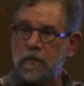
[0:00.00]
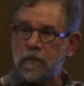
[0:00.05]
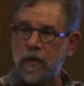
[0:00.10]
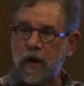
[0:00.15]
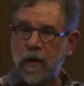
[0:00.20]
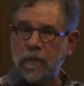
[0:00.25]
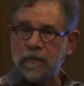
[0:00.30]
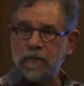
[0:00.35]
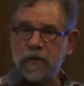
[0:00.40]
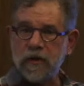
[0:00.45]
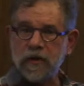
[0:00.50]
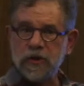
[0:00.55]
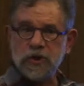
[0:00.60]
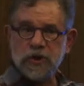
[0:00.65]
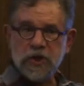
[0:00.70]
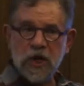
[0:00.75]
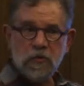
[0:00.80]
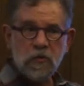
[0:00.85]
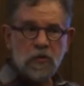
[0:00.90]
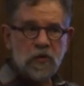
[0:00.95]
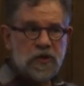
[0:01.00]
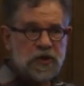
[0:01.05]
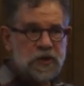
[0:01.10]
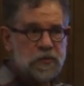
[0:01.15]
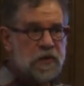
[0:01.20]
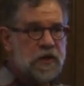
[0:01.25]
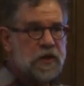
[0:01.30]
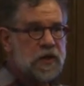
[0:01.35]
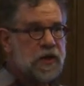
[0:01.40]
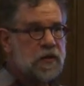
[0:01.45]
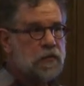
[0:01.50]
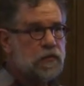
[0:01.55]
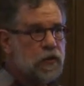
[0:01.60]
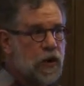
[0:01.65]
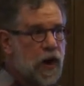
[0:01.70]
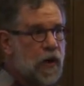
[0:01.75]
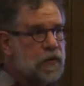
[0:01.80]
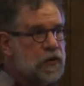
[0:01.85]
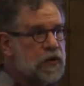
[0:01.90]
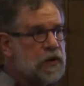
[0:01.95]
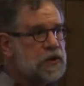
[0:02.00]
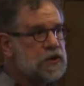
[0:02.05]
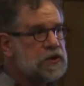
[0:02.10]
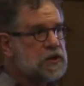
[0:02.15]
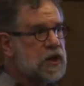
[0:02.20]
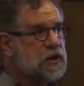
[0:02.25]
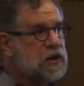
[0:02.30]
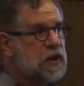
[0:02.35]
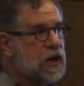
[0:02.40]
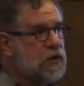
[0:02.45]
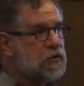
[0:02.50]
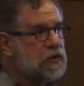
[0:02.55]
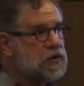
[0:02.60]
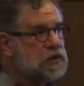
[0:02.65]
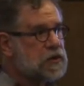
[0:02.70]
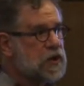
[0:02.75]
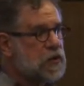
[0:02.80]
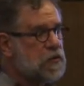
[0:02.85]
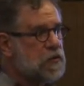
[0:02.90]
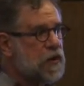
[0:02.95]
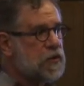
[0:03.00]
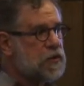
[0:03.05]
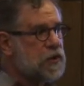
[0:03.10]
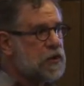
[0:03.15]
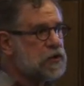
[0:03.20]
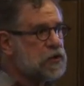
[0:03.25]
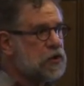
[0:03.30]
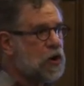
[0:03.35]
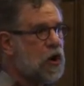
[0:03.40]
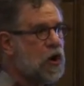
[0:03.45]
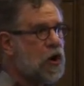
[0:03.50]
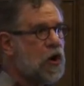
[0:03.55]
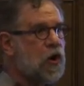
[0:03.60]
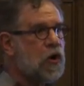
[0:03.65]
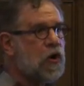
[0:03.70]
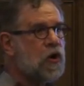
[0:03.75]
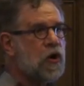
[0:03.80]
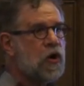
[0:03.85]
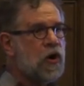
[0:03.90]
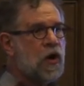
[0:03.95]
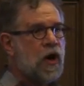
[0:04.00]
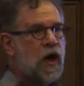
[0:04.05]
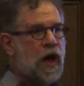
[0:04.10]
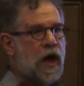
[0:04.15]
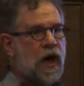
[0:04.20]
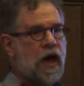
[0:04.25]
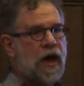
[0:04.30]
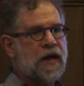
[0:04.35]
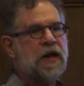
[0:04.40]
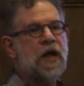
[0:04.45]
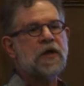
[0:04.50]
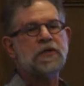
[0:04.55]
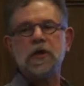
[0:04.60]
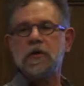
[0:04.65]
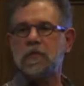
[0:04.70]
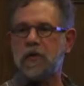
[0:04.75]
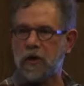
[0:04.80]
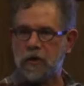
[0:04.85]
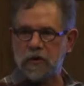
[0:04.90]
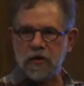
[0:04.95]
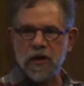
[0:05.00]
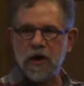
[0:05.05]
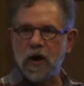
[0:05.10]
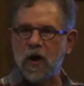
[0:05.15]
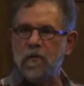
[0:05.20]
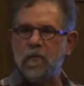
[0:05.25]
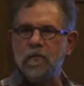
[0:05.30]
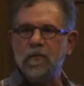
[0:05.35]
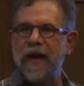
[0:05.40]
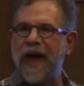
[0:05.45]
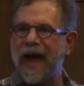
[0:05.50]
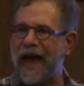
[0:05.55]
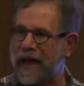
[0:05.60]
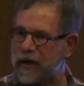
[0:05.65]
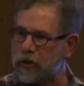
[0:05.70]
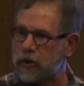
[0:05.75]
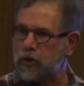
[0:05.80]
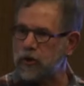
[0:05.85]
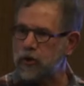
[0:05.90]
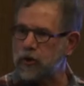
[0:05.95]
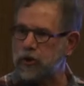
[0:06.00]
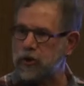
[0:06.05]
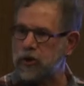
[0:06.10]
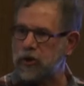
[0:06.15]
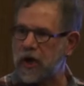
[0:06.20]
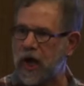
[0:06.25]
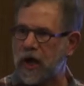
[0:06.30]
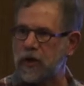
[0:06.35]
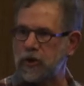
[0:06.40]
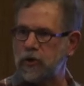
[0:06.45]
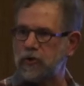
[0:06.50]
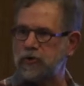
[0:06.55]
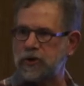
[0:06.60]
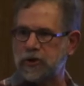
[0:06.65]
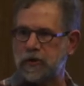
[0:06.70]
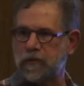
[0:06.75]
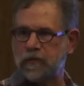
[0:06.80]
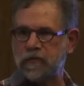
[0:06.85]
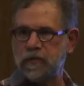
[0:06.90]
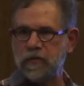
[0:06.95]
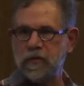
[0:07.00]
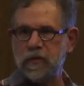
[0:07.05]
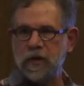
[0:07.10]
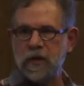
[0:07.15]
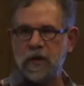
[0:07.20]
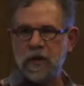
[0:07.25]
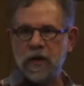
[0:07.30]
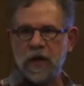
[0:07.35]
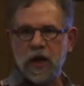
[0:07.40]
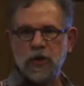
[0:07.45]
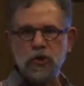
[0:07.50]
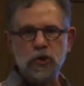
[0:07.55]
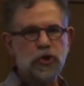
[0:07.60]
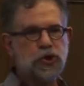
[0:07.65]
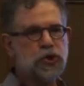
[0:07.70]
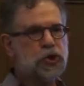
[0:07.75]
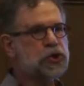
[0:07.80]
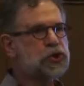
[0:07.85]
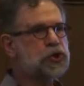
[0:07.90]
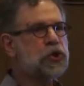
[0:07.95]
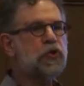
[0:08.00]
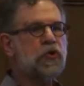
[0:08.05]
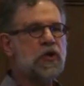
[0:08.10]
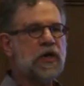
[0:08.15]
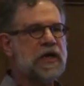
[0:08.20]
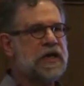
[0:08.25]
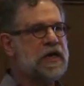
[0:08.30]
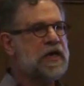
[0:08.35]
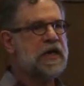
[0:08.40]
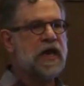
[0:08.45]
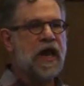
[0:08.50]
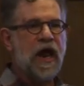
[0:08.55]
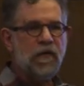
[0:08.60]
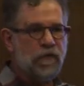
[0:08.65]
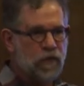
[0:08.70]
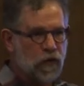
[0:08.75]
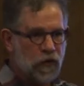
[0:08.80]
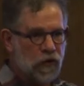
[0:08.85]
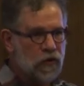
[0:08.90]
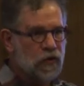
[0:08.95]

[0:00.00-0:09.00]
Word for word: But generally speaking, properties and getter and setter methods are anathema. They are bad. You should not use them. And you should certainly never